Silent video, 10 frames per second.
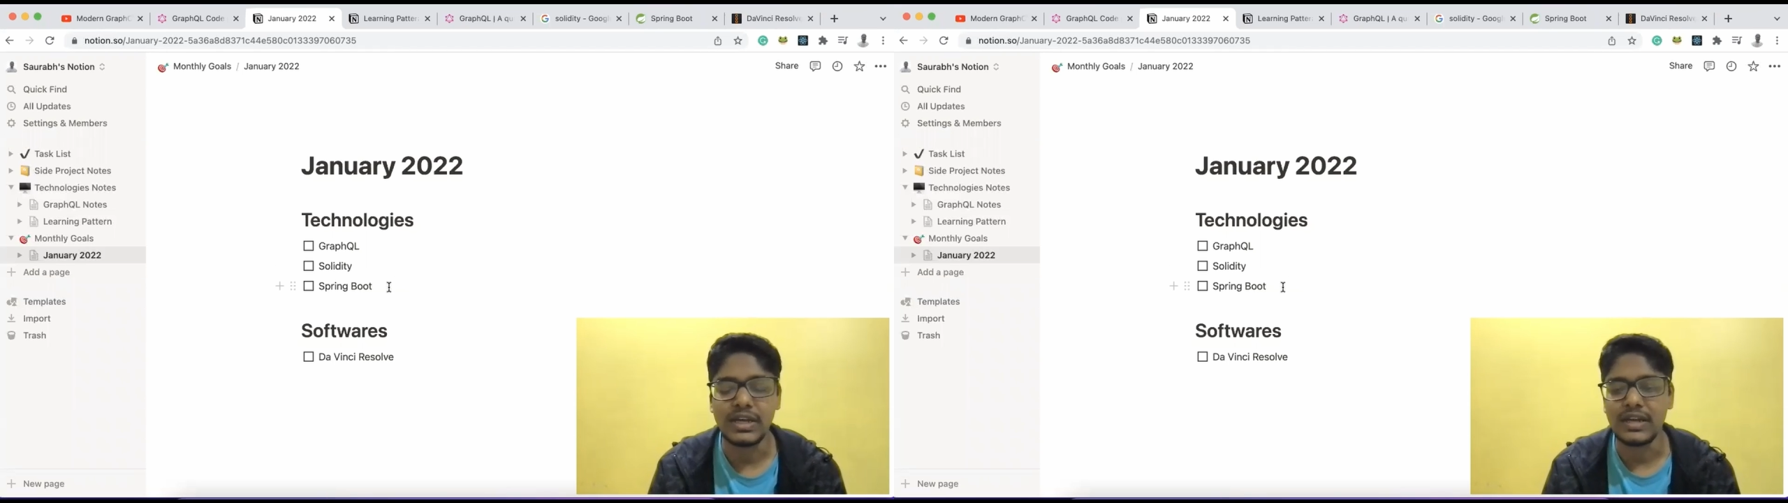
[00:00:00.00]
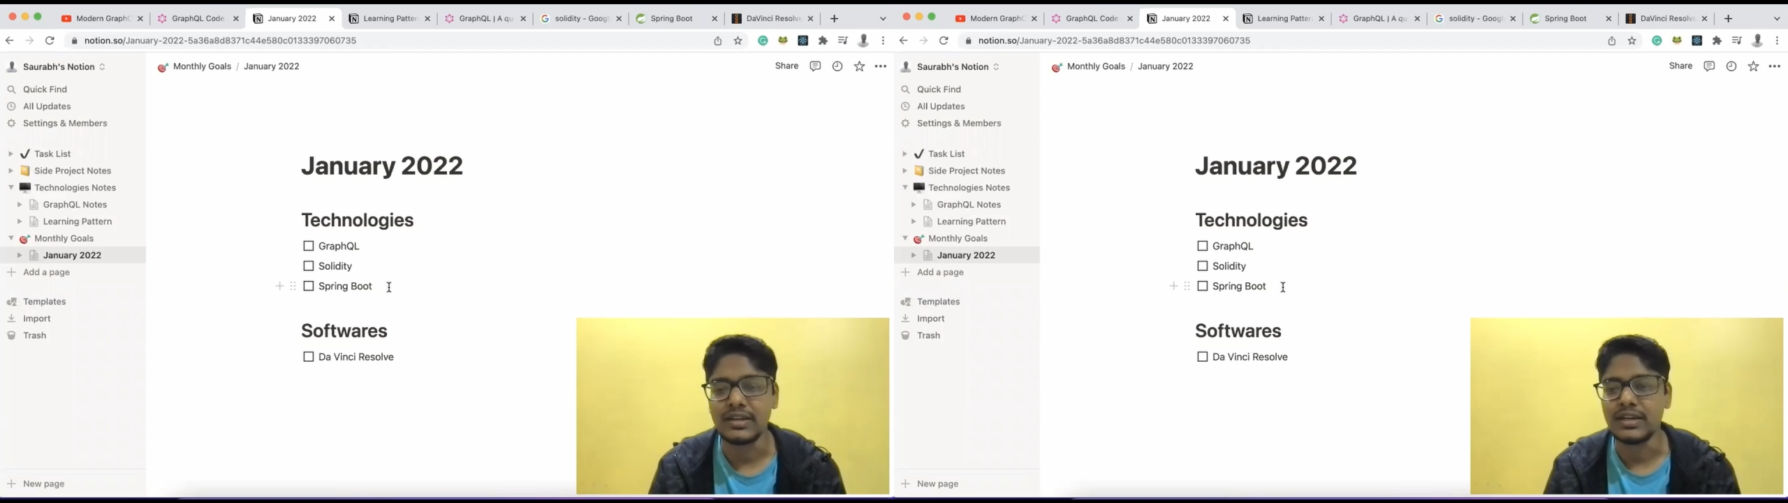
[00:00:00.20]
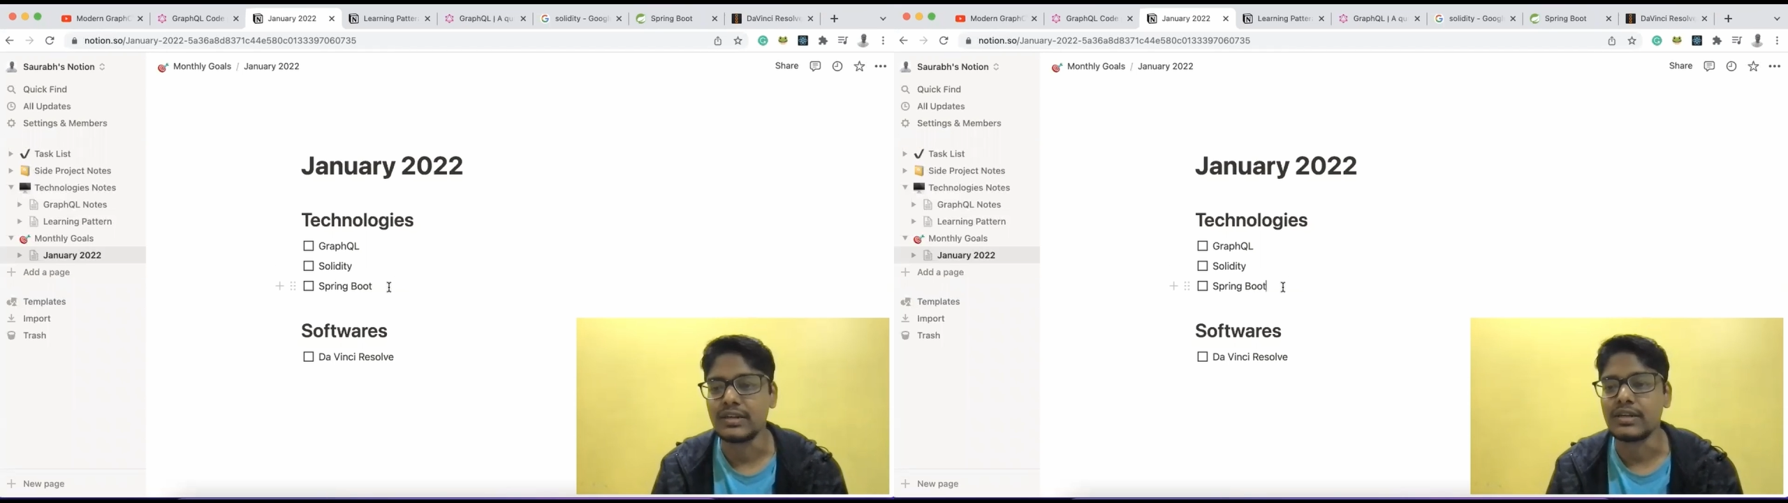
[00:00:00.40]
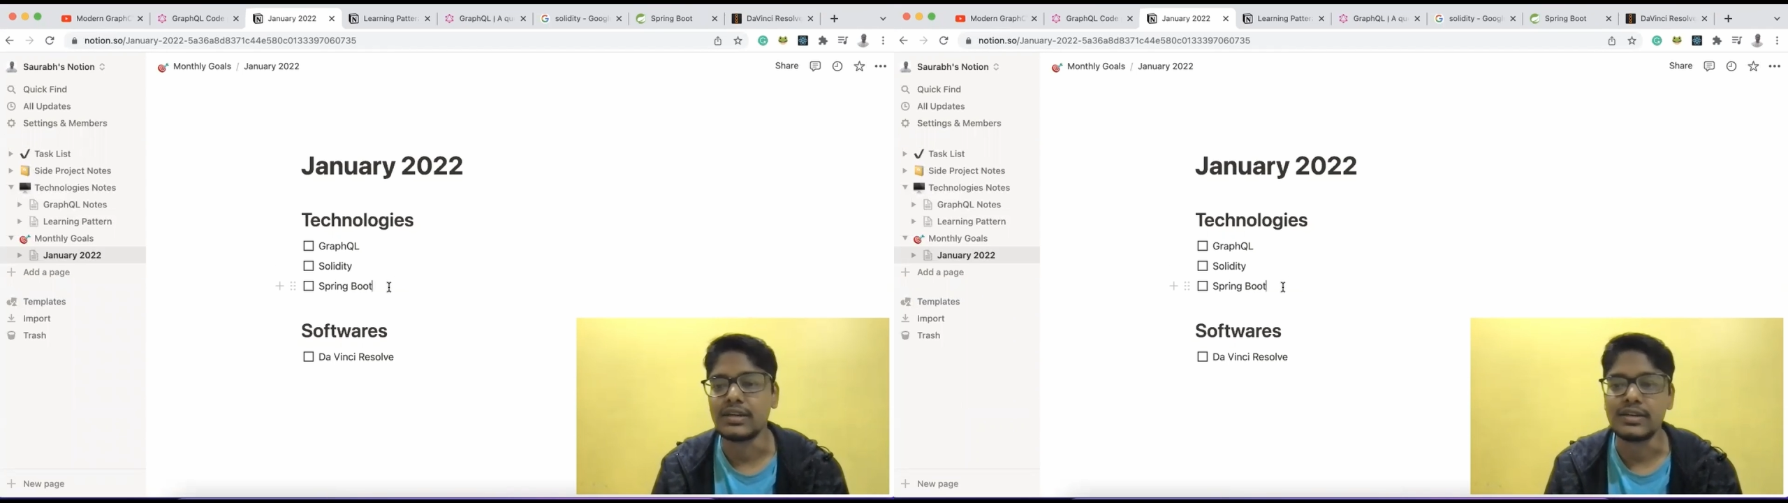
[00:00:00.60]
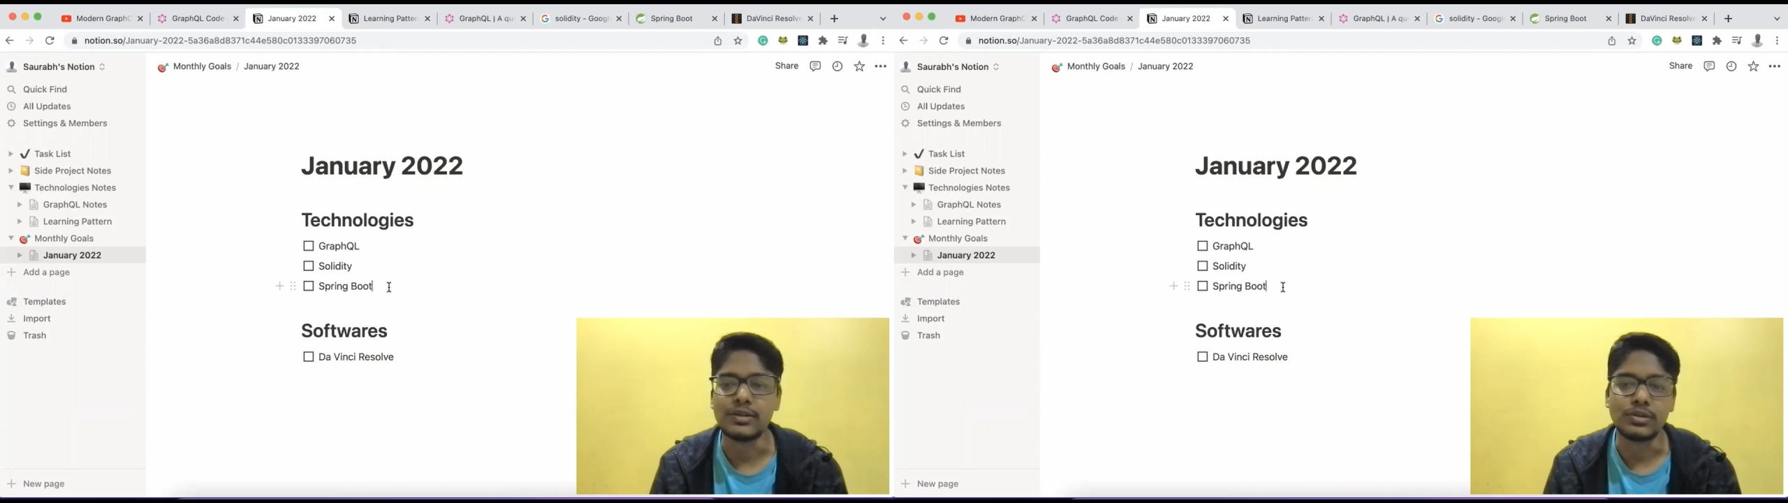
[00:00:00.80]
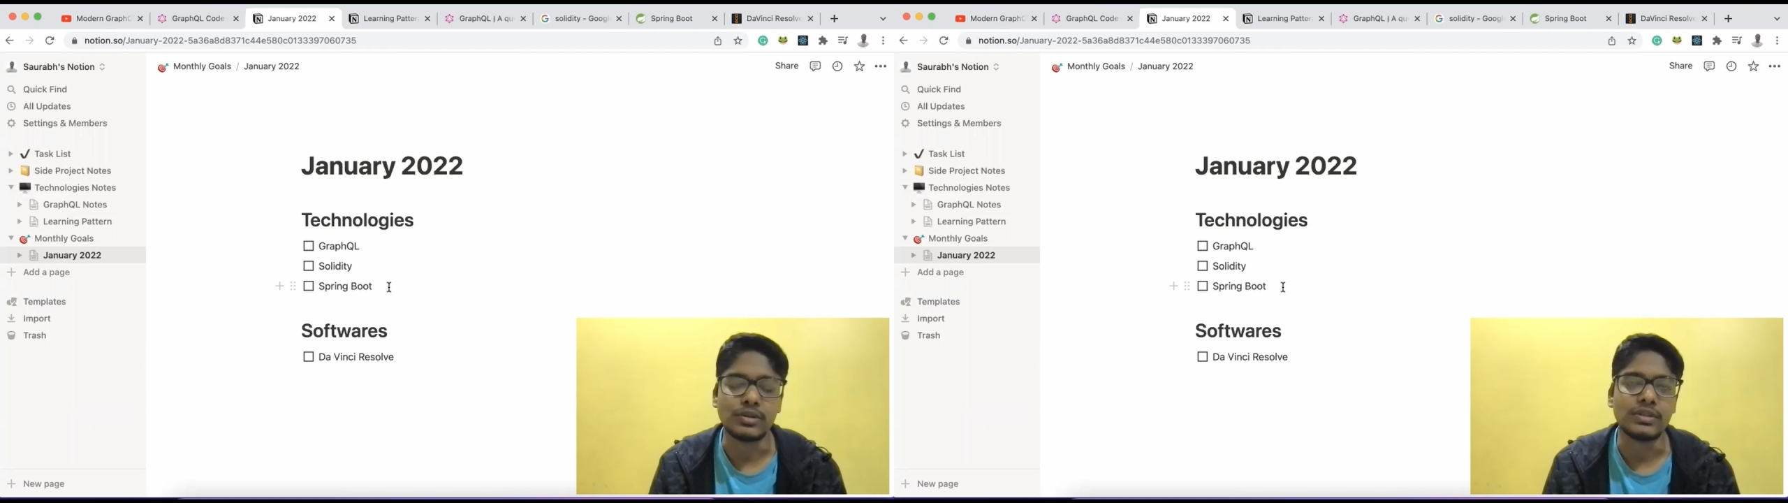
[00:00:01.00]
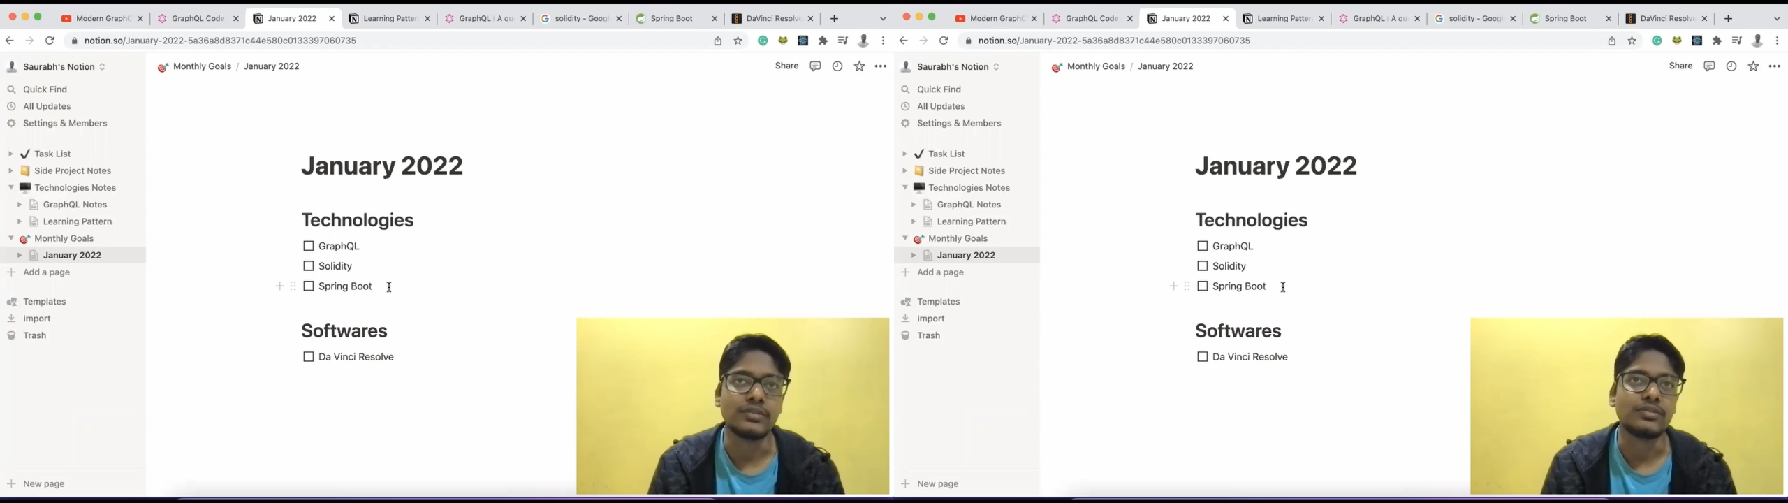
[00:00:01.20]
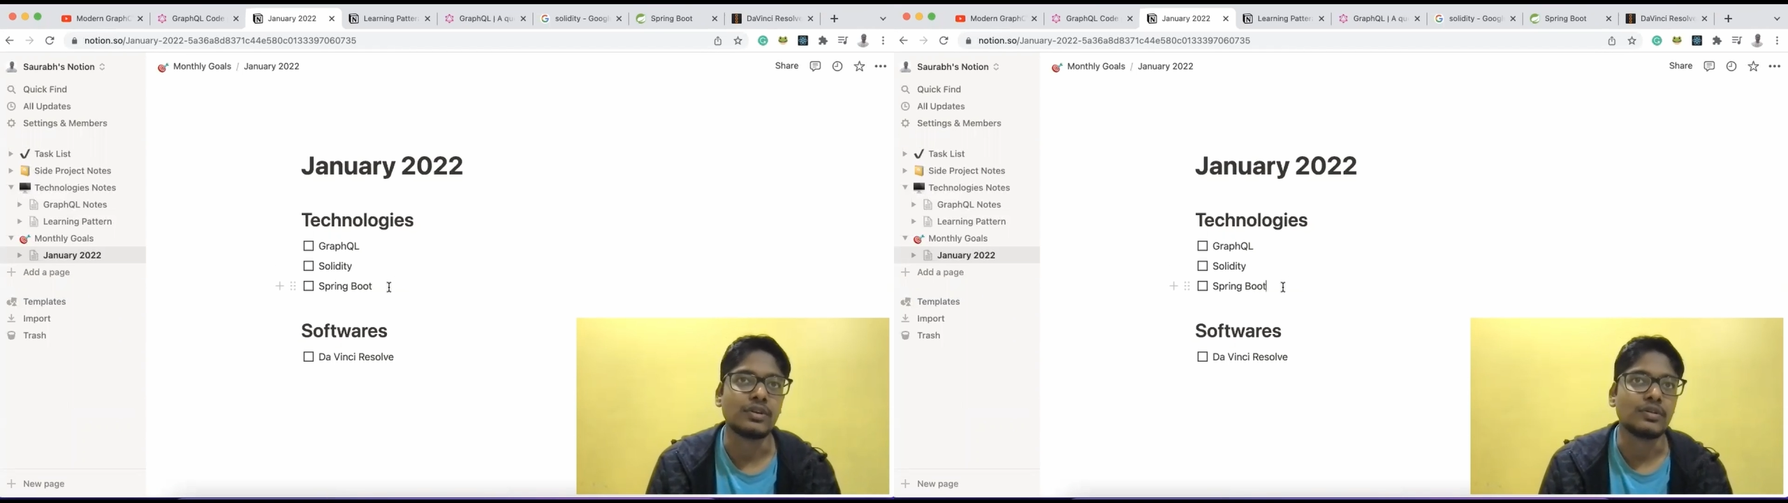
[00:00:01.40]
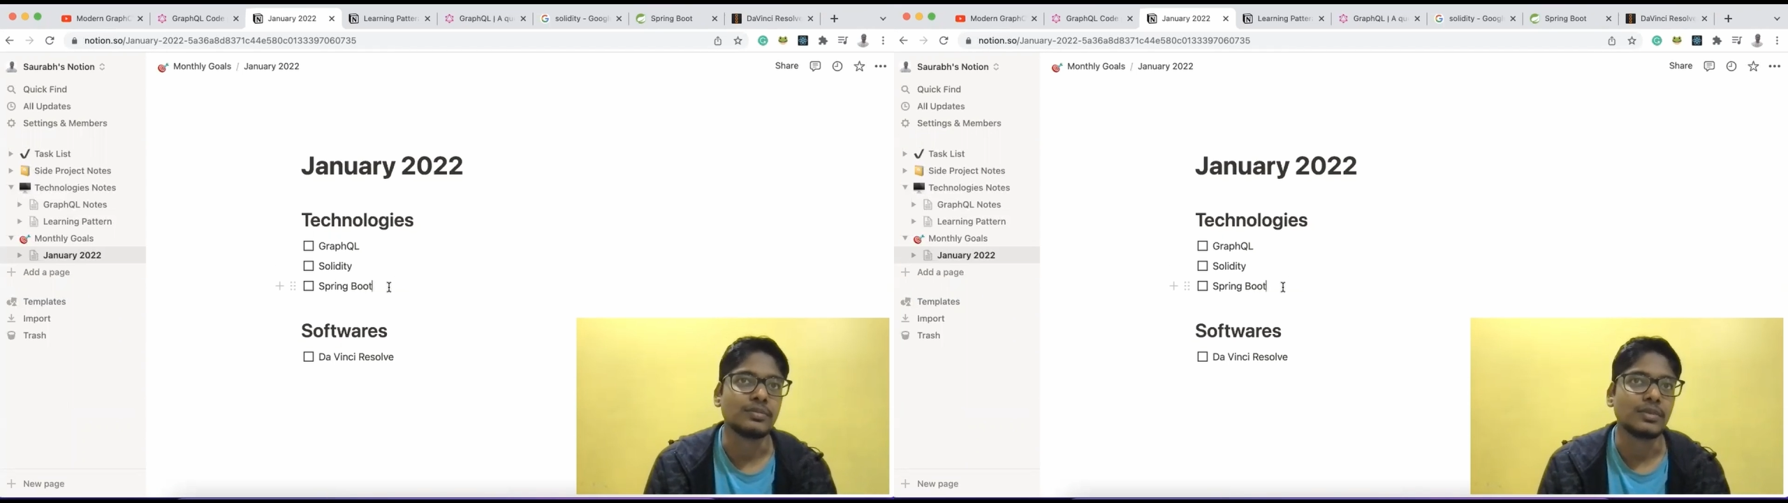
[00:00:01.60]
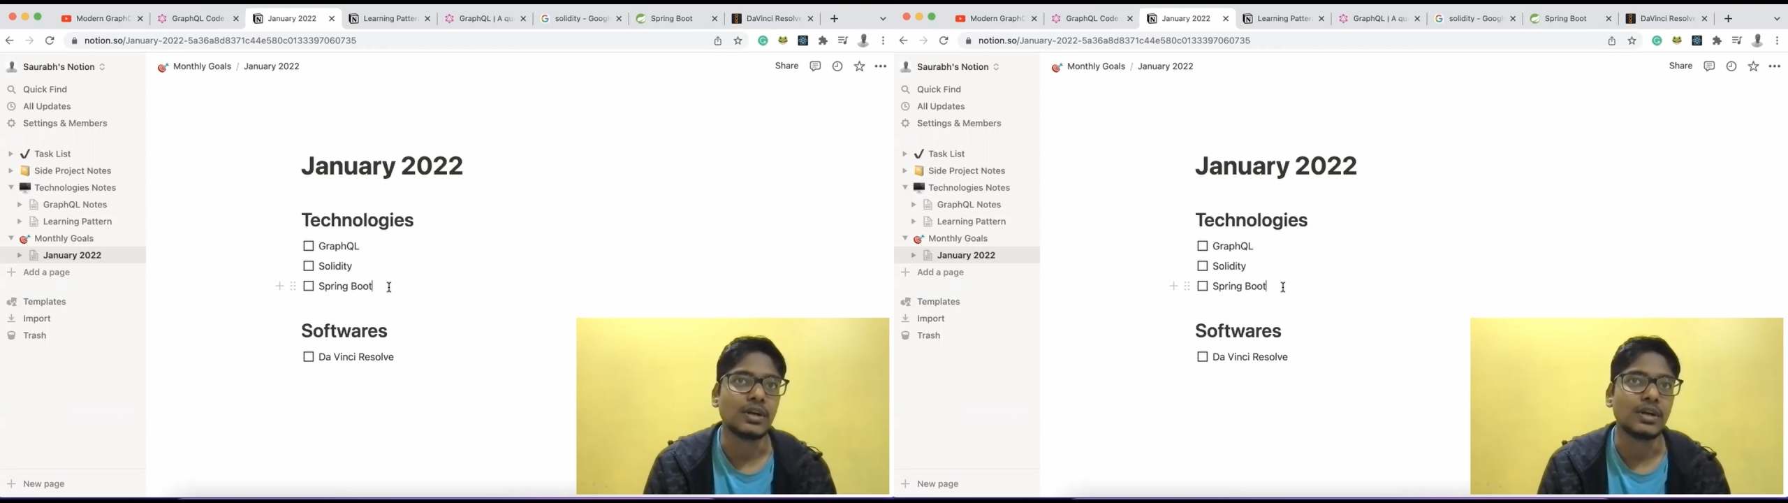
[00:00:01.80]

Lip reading: I already did a tutorial from